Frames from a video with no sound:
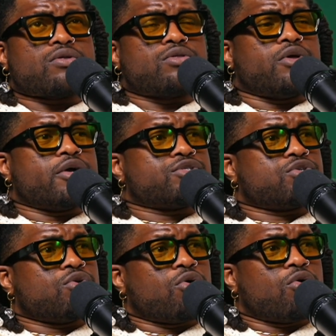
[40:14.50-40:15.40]
there's
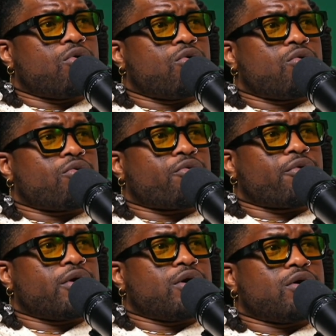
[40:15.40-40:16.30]
no
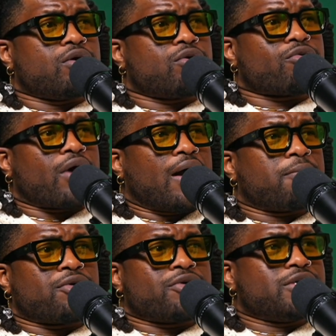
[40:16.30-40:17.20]
real
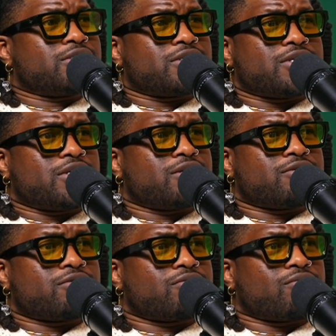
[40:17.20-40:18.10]
rhyme or
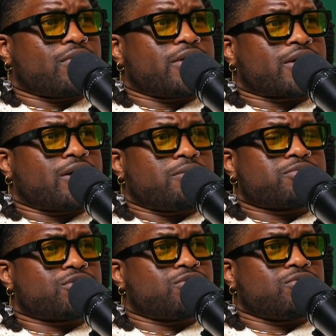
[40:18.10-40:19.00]
reasoning when it
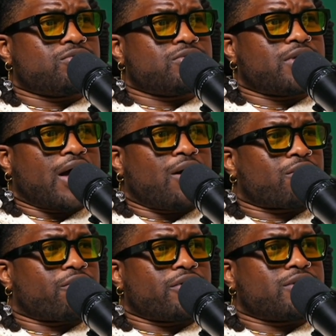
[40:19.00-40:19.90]
comes to the
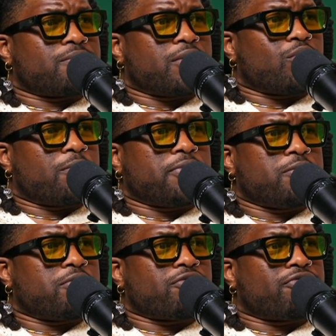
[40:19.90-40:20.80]
algorithm and what
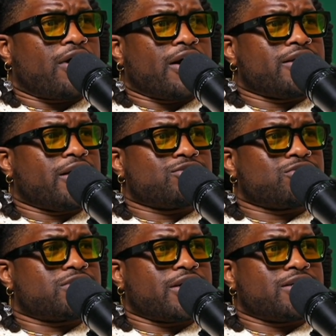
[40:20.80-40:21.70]
people find
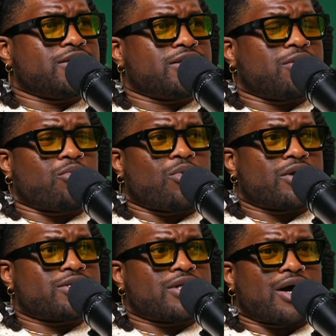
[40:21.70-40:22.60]
entertaining and
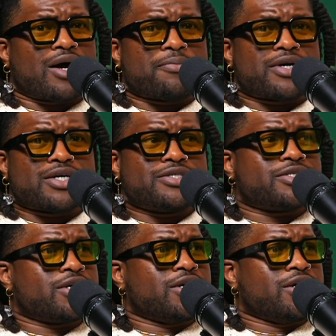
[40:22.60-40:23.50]
whatnot, because
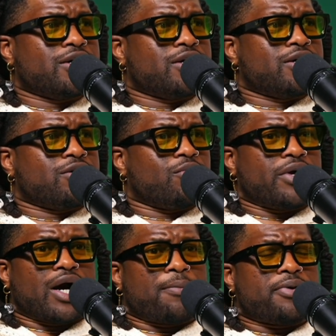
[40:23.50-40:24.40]
we
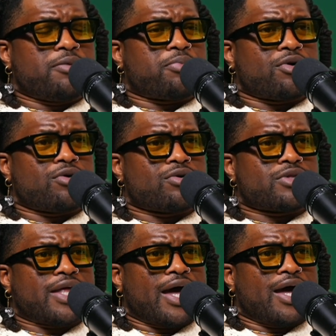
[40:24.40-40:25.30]
got people
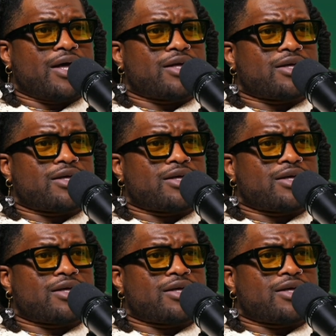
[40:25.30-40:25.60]
that